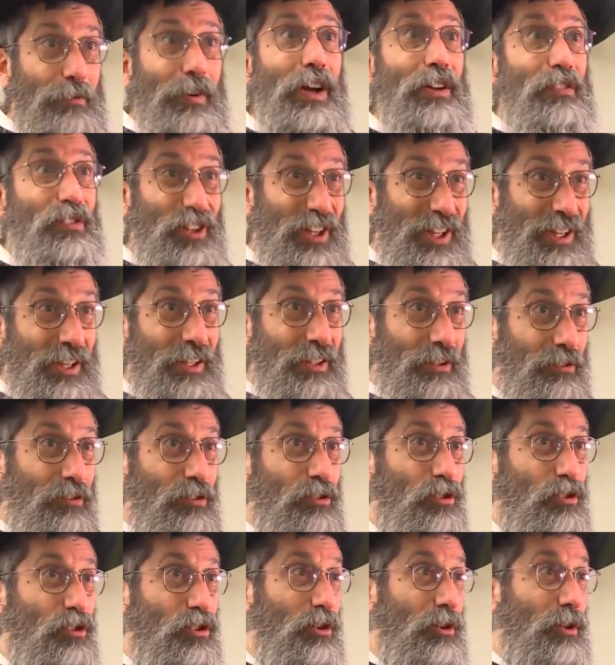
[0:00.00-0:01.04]
of us
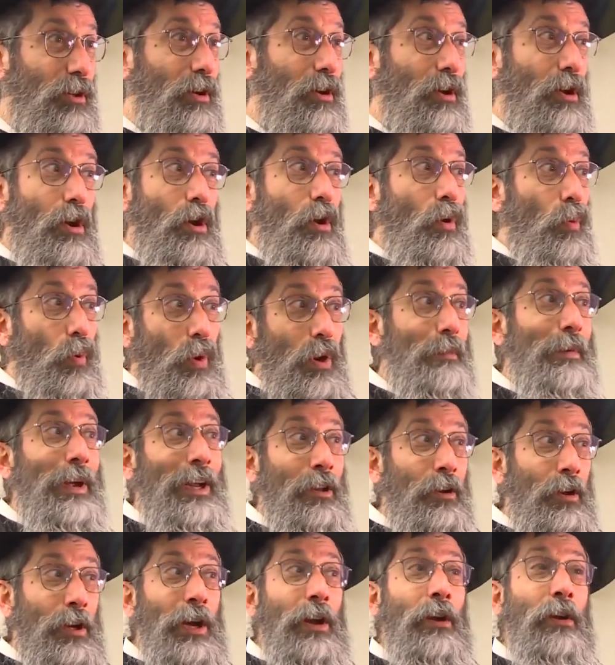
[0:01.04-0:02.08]
is we
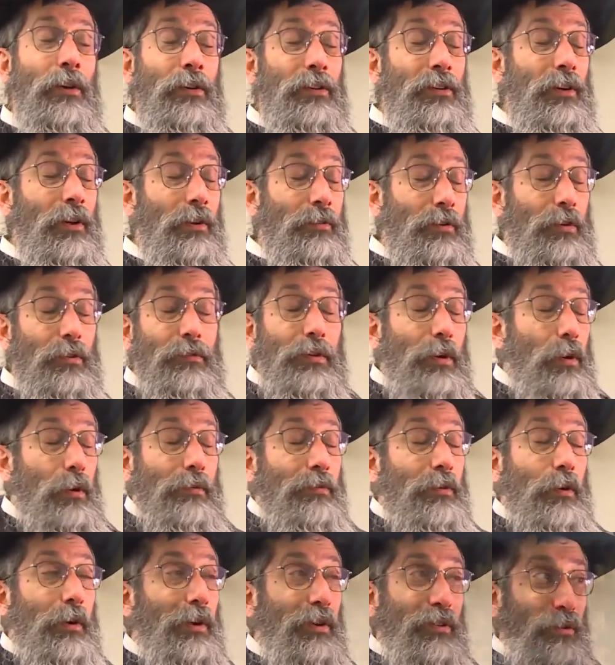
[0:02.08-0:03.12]
may look at ourselves as
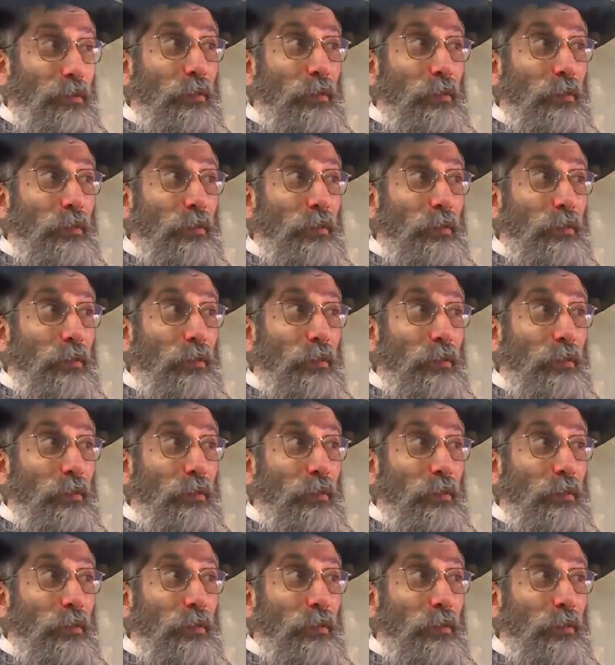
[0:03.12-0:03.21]
very, very